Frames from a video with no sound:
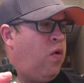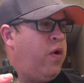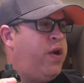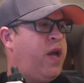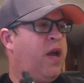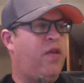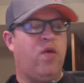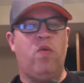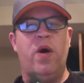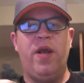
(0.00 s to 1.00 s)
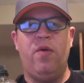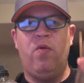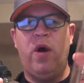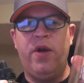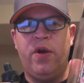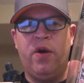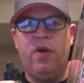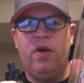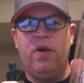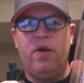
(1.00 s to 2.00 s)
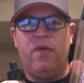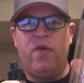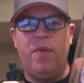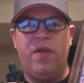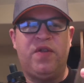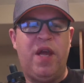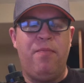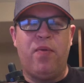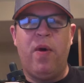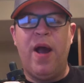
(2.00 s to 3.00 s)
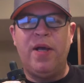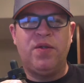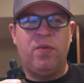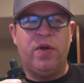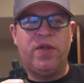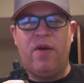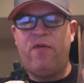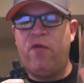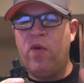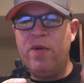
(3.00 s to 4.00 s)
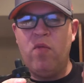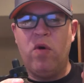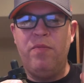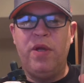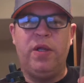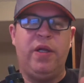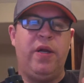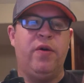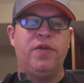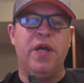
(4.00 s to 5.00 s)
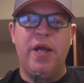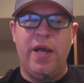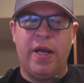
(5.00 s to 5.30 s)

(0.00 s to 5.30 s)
or you can get the one-hit wonder for about the same price, where it's got 40 more milliliters.